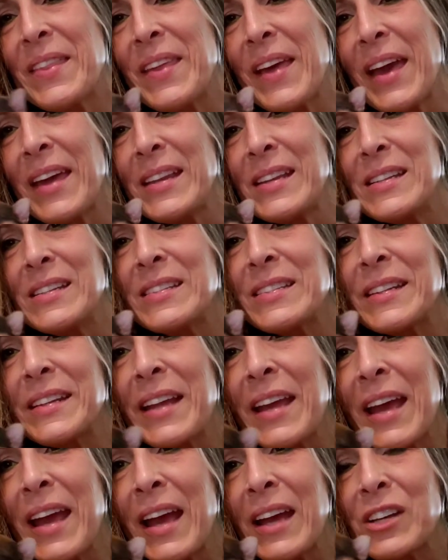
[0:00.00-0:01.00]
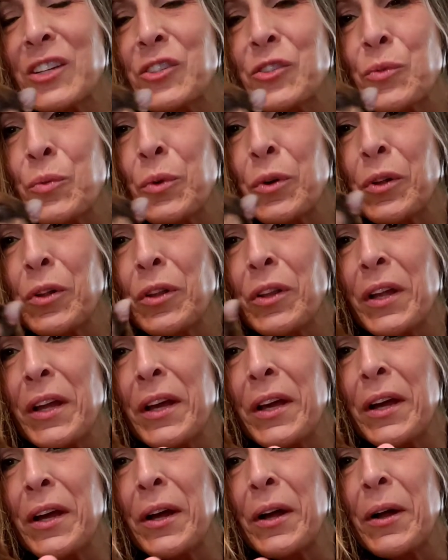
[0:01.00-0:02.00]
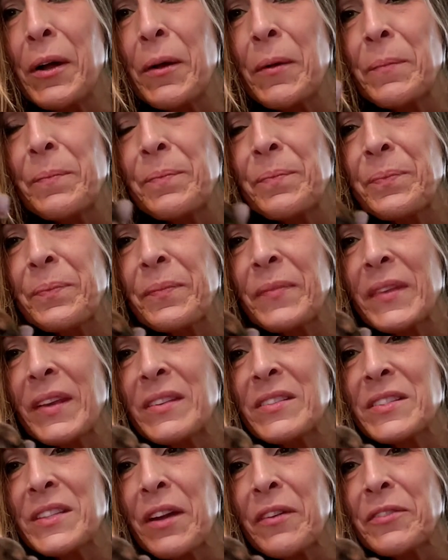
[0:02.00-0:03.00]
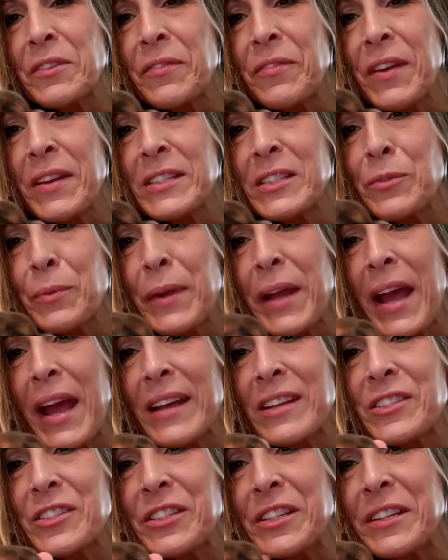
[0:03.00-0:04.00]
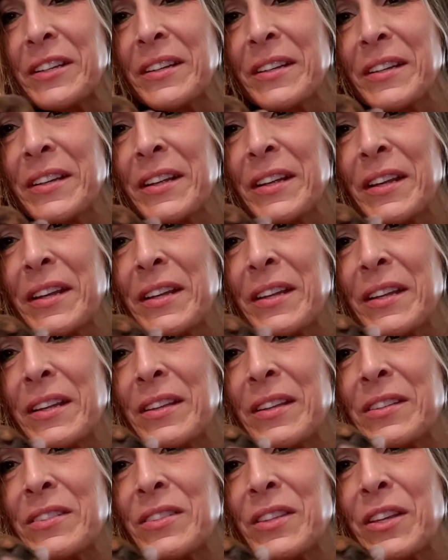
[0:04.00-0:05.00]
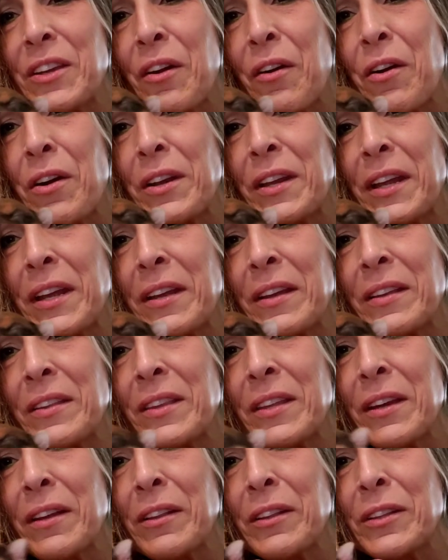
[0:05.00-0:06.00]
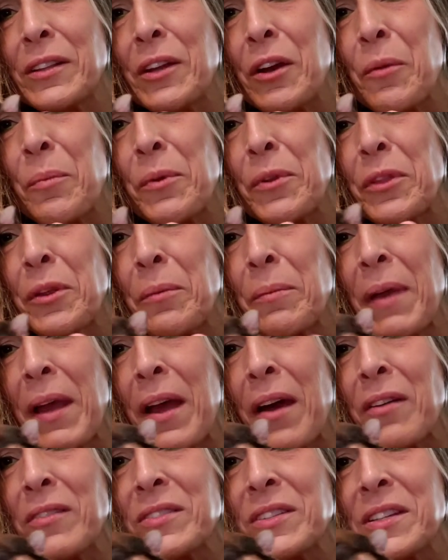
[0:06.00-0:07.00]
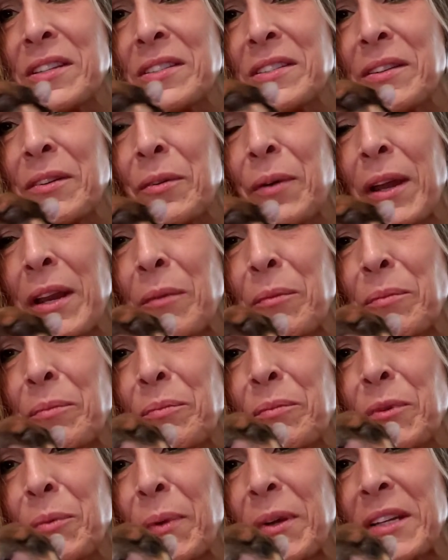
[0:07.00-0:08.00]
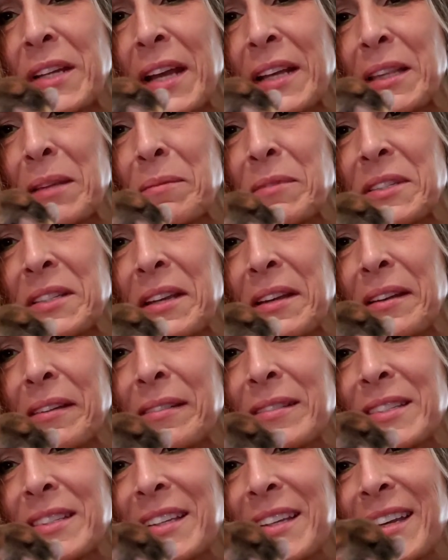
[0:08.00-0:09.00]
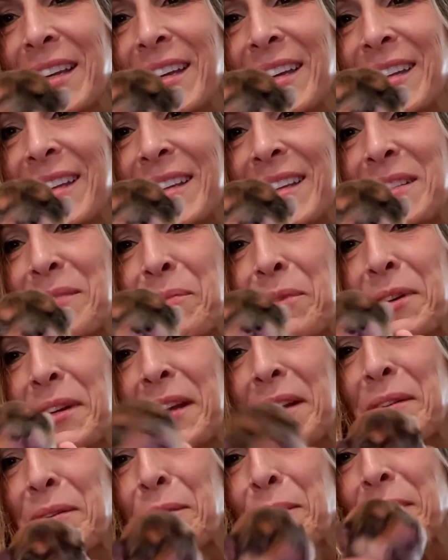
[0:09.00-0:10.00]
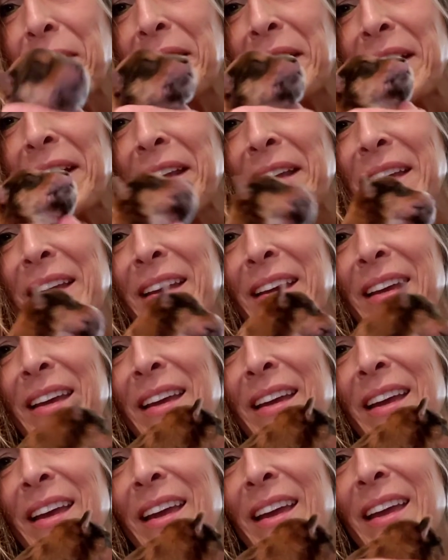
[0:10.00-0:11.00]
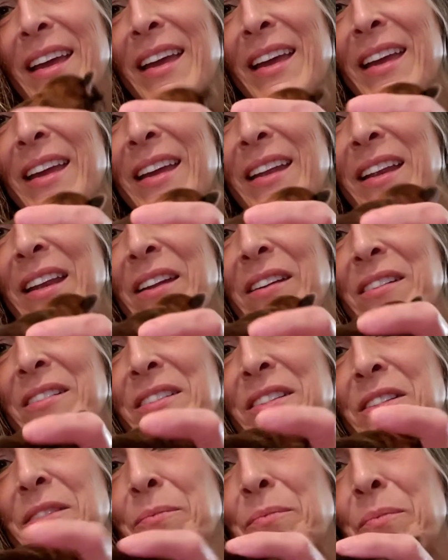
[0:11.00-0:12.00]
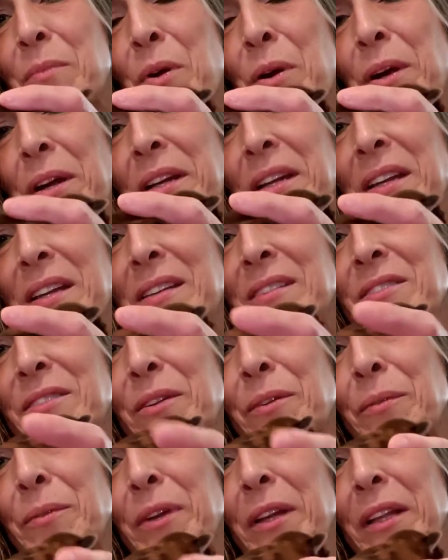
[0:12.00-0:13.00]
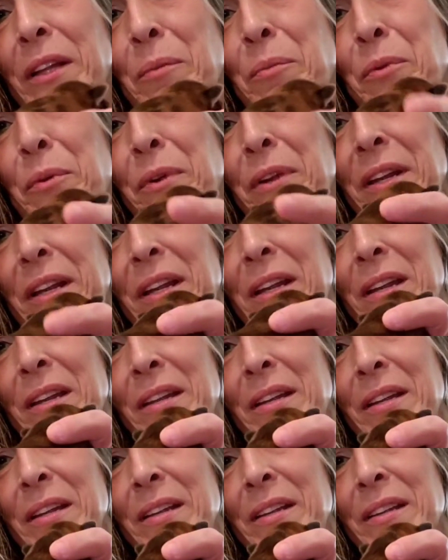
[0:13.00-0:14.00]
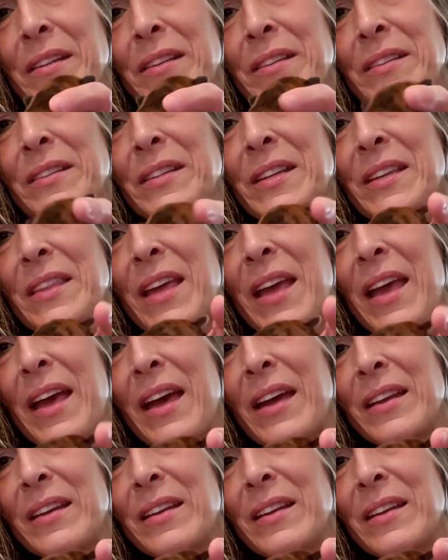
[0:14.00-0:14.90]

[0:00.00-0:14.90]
That is an actual um, self-defense reaction is the yawning. They'll open their mouths as a way to protect themselves. It's pretty cool, isn't it? Here's his markings. They're really pretty. You see that?